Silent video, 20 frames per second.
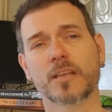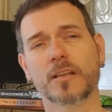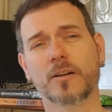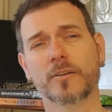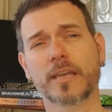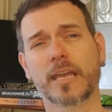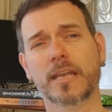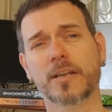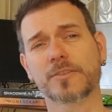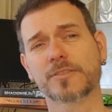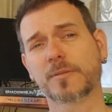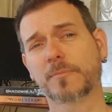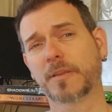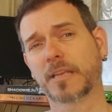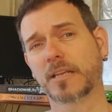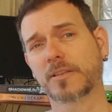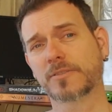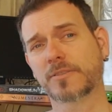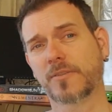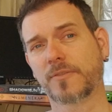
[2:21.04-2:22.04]
Okay, here's
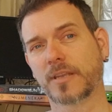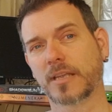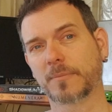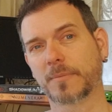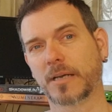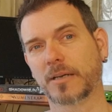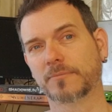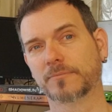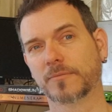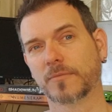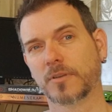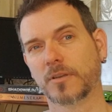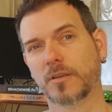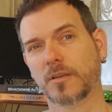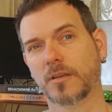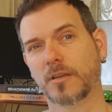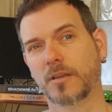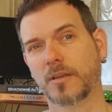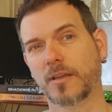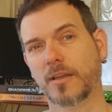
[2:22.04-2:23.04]
something else to think about.
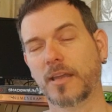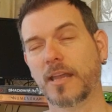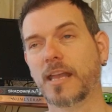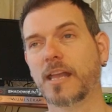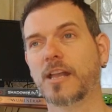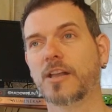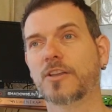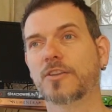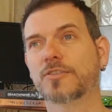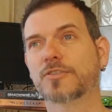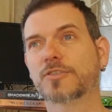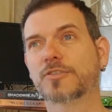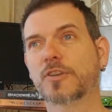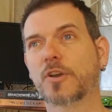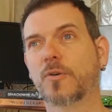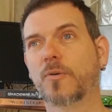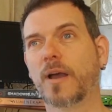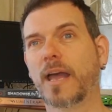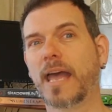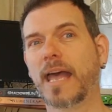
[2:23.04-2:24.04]

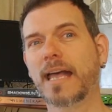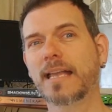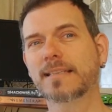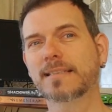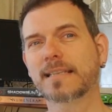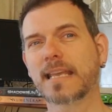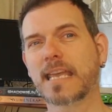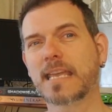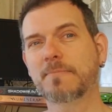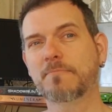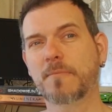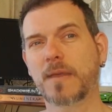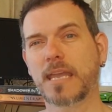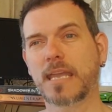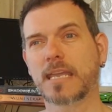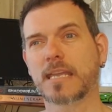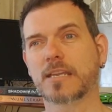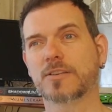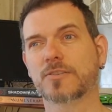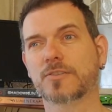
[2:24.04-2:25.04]
So as a
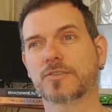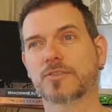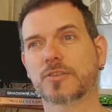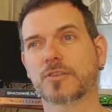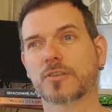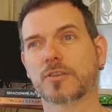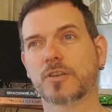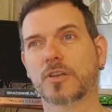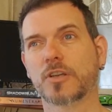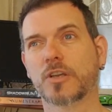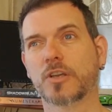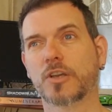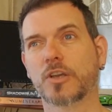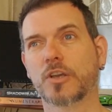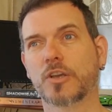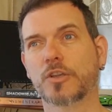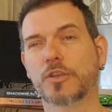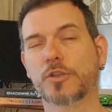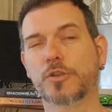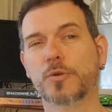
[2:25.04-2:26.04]
mage,
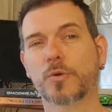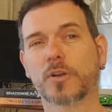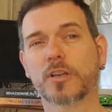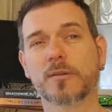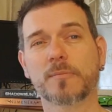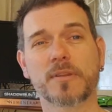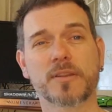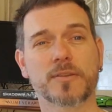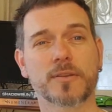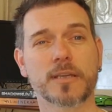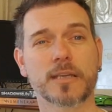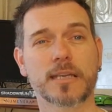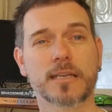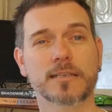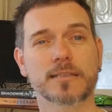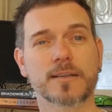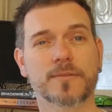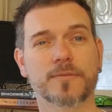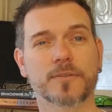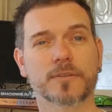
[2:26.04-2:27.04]
you're going to be thinking
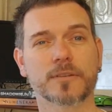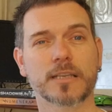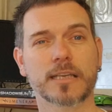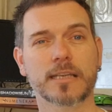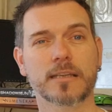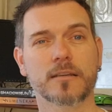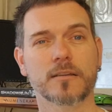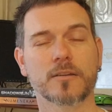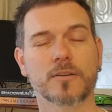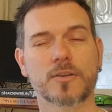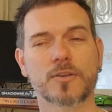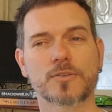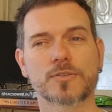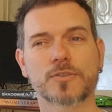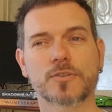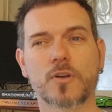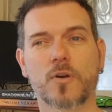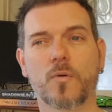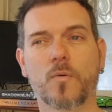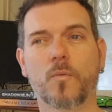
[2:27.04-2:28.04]
differently.
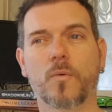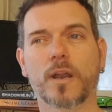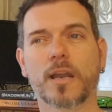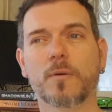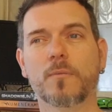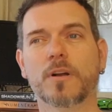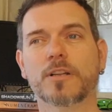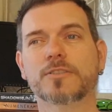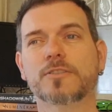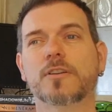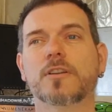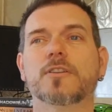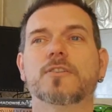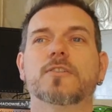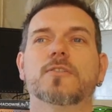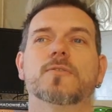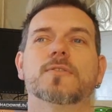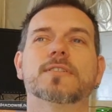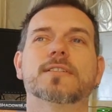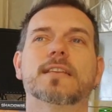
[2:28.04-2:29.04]
So what I want you to
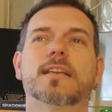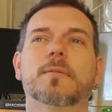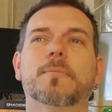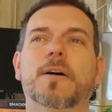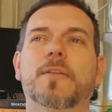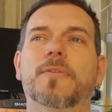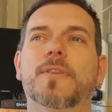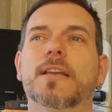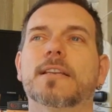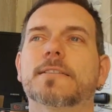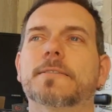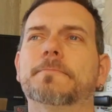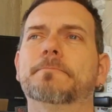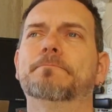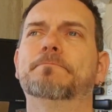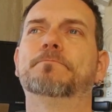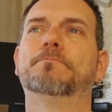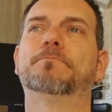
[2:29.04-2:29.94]
do is think about this.